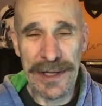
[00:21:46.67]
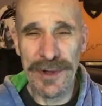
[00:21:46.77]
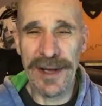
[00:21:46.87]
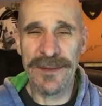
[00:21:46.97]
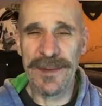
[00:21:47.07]
It
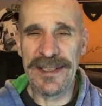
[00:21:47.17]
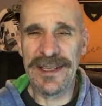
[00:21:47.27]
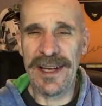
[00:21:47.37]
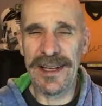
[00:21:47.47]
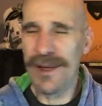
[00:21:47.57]
drives me
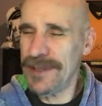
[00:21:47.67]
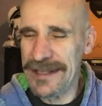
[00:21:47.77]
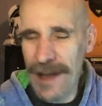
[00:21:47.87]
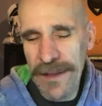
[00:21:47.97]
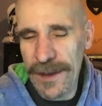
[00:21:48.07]
insane. There is
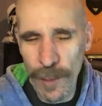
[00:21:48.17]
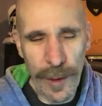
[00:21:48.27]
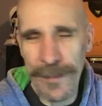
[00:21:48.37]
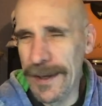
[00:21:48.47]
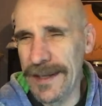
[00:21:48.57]
nothing
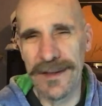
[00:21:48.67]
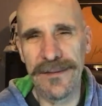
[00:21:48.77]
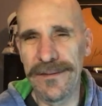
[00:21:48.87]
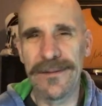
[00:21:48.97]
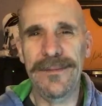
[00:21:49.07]
more
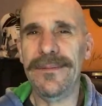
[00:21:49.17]
impressive